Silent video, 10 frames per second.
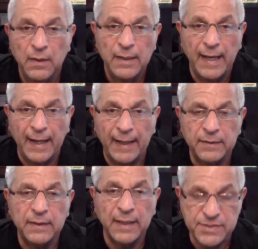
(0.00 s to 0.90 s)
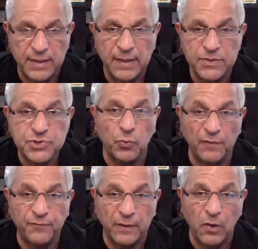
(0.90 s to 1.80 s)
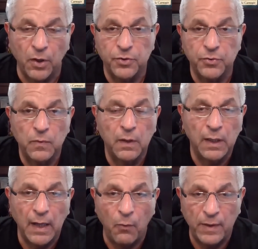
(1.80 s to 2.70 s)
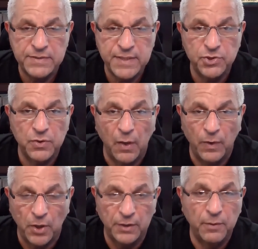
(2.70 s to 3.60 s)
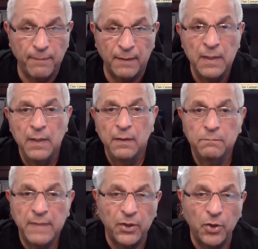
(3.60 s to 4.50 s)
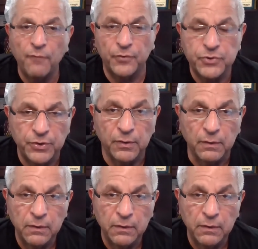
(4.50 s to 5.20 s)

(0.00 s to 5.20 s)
And yes, it is. Terrific. Are you, uh, I want to send you, I want to talk to you about making an offer to you.